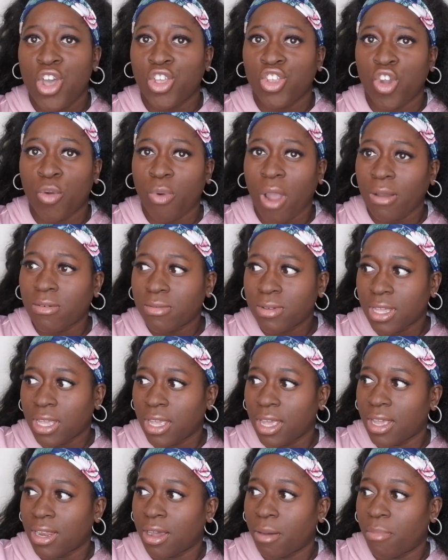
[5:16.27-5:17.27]
you could probably
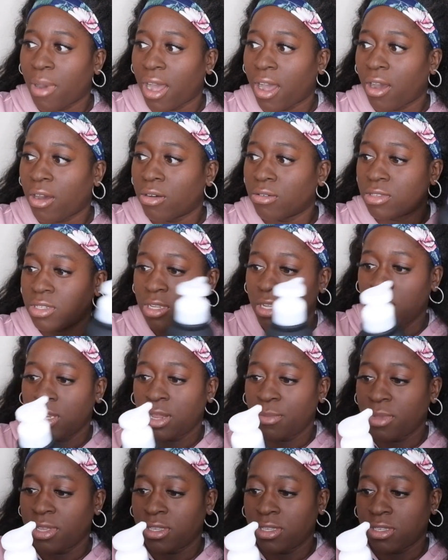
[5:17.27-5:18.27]
get about,
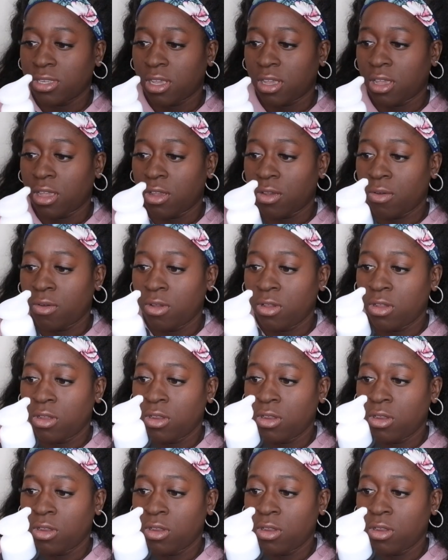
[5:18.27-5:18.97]
let me see,